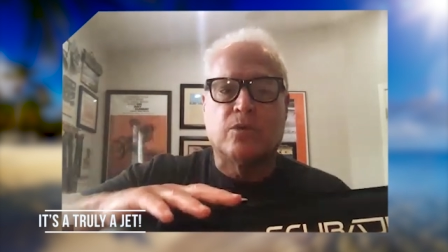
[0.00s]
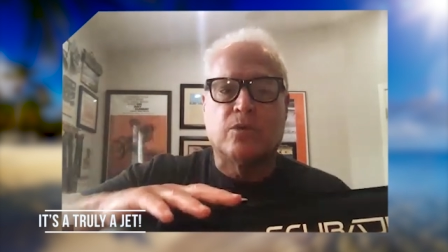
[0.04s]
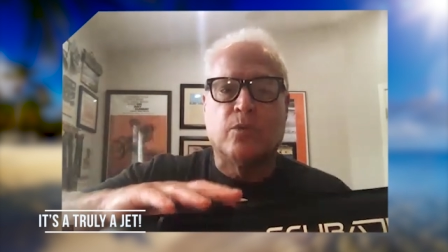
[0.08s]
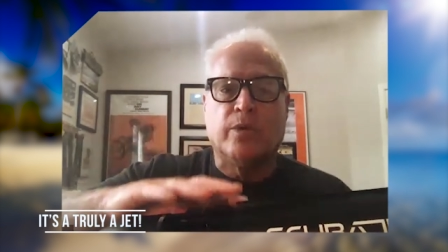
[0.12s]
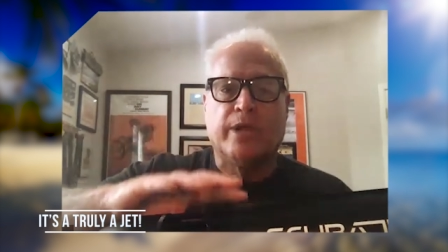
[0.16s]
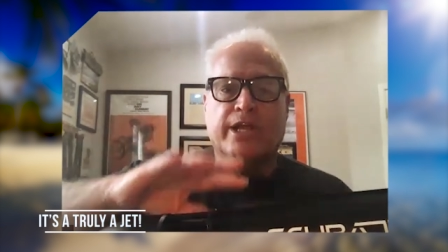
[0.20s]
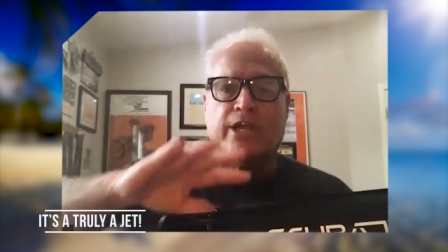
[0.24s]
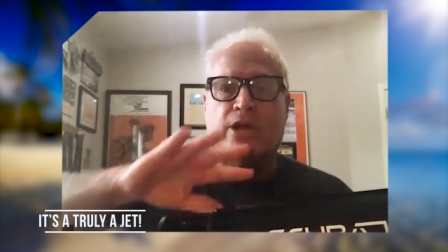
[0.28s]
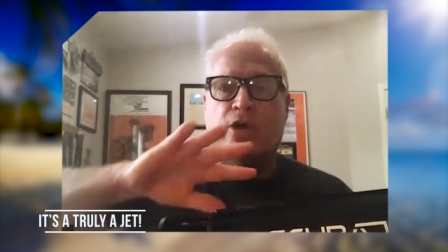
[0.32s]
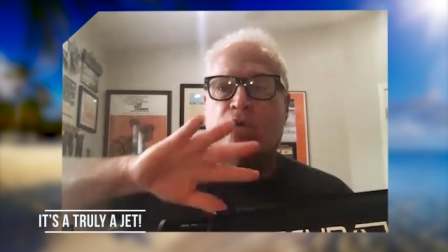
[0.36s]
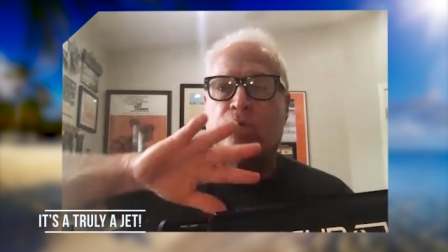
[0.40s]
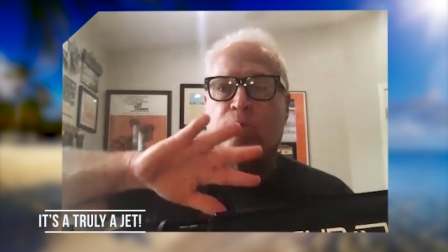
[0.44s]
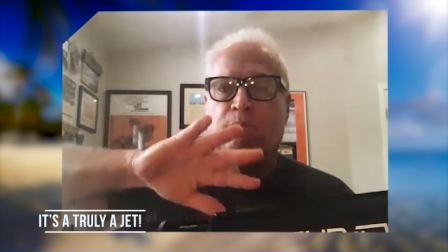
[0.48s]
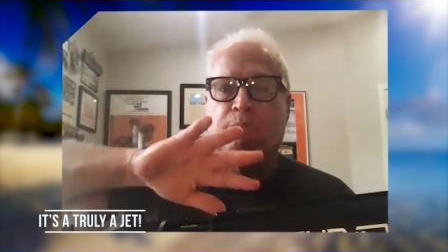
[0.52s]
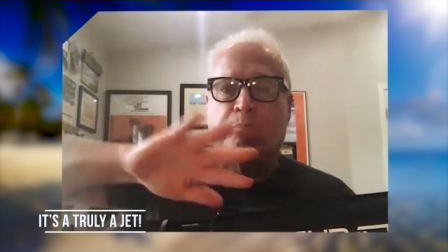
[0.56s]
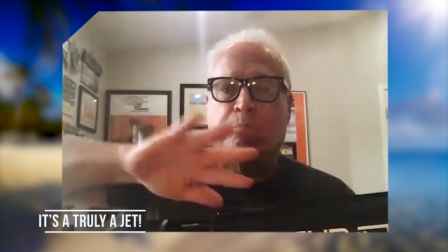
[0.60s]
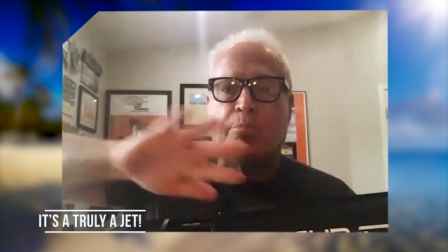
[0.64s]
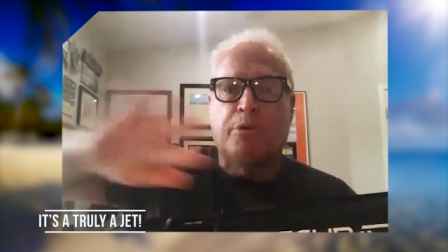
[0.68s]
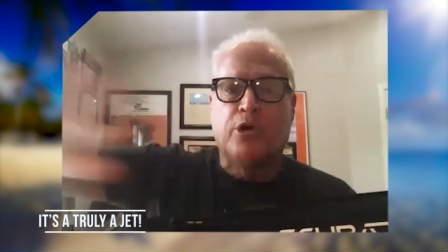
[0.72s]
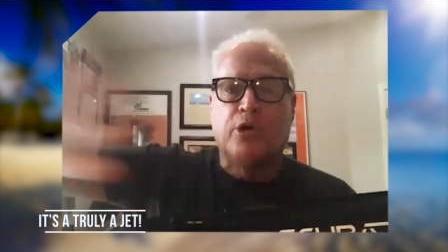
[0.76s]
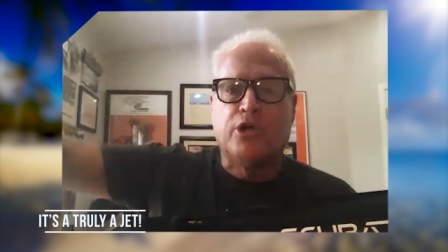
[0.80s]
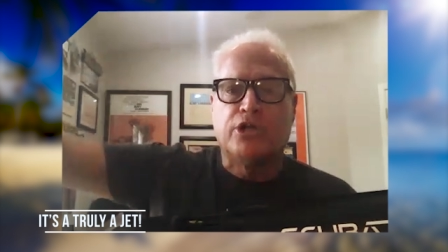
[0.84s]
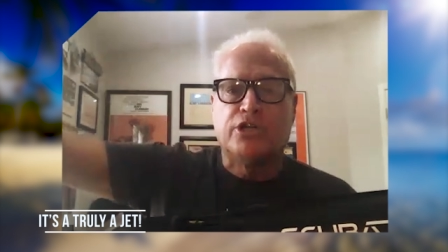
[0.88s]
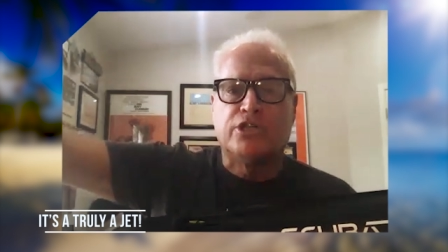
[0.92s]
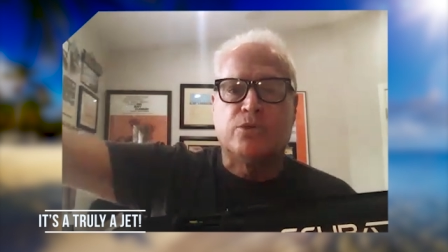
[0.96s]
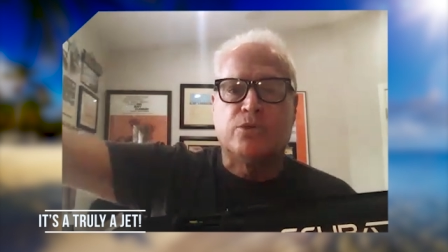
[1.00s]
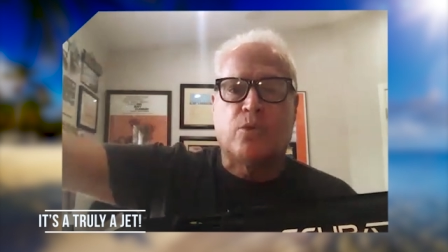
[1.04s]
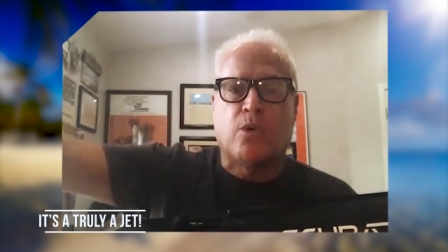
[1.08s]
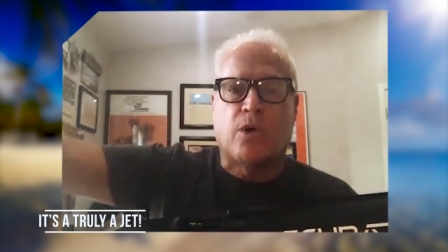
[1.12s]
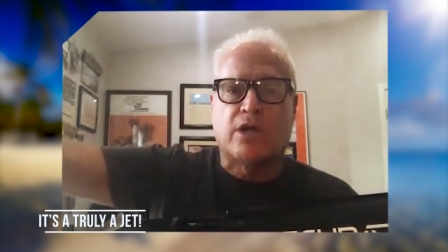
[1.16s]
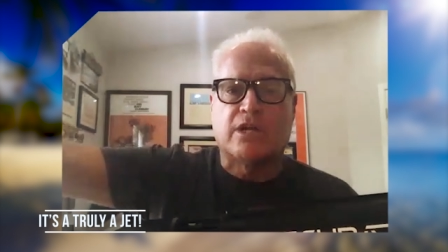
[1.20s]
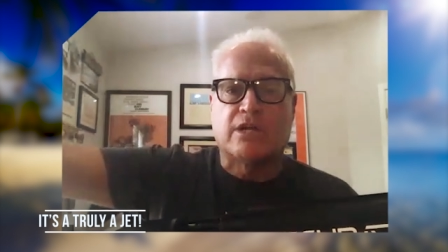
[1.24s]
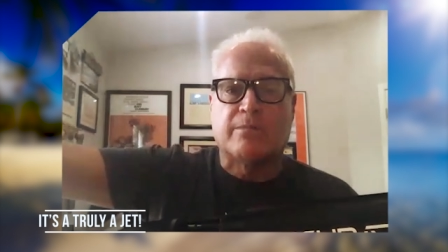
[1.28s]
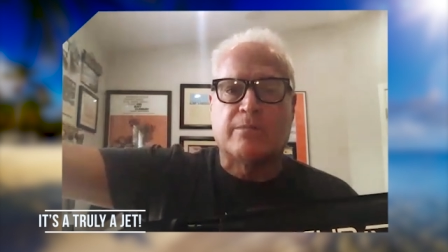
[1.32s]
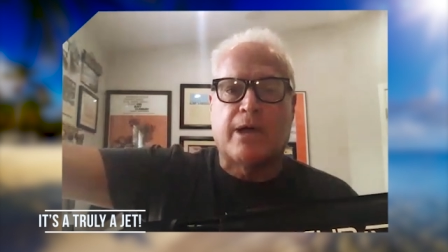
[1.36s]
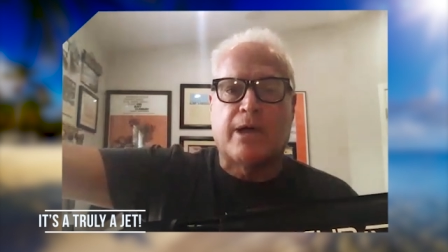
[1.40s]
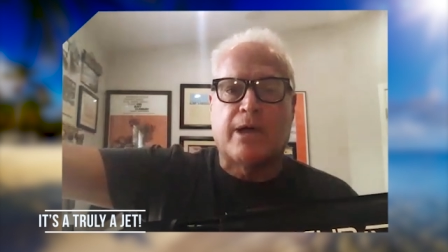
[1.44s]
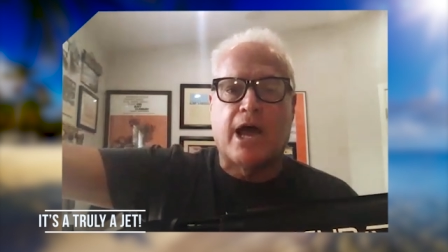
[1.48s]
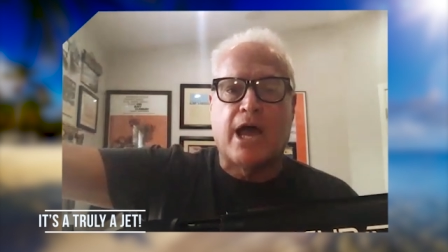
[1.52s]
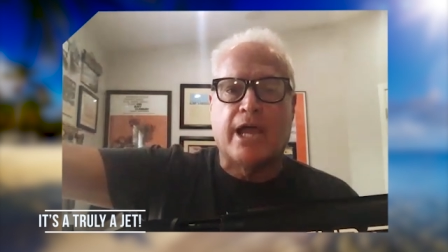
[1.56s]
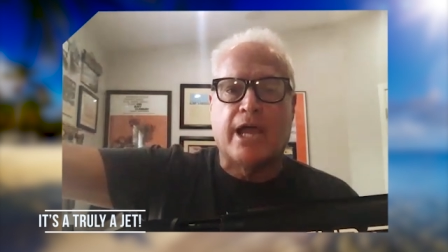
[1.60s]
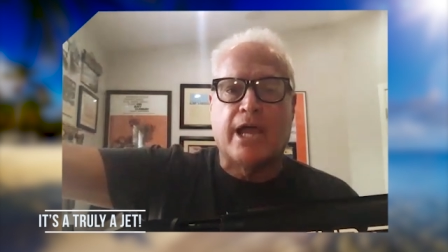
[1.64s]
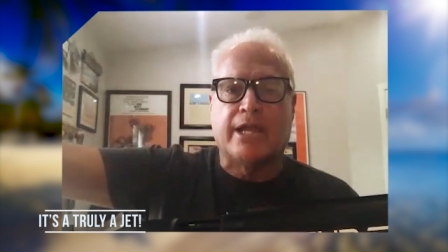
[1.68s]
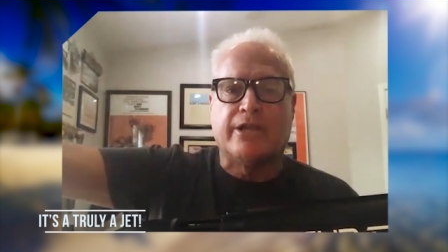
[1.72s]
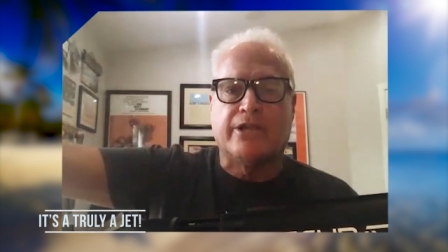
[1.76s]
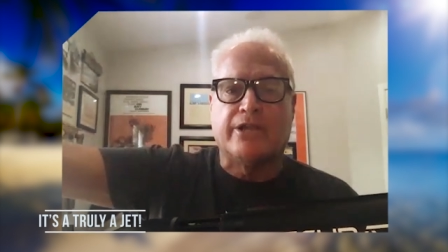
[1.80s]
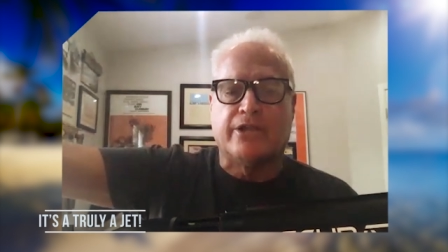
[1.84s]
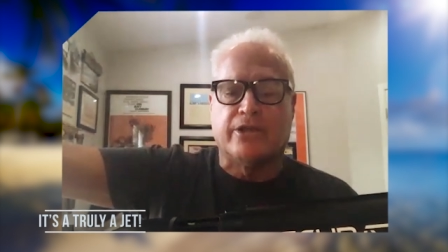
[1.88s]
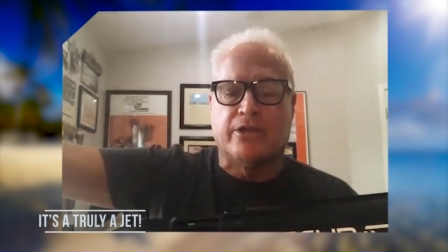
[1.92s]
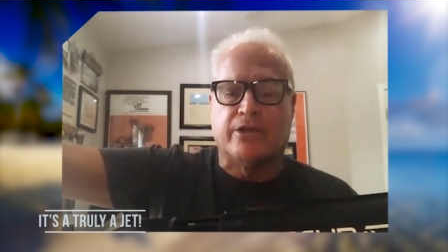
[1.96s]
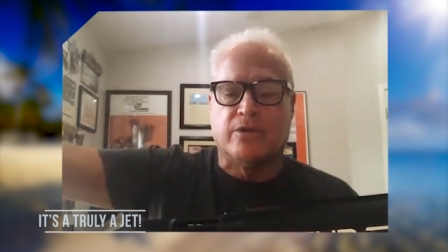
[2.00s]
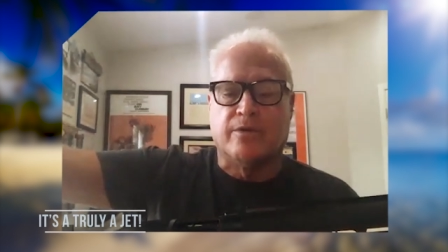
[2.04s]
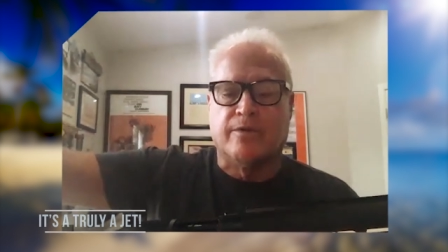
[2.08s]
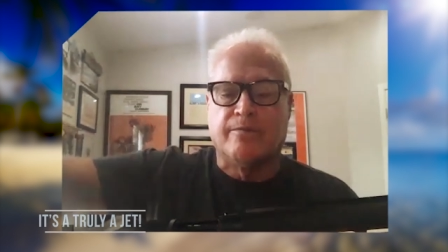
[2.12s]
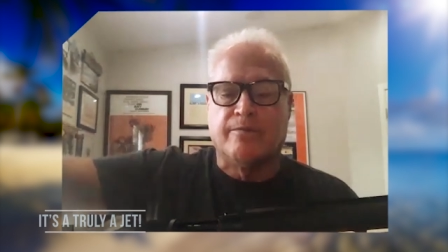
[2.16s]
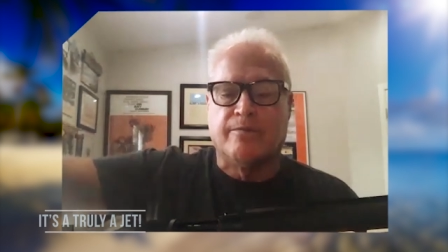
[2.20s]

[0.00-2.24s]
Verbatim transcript: We don't push water behind you.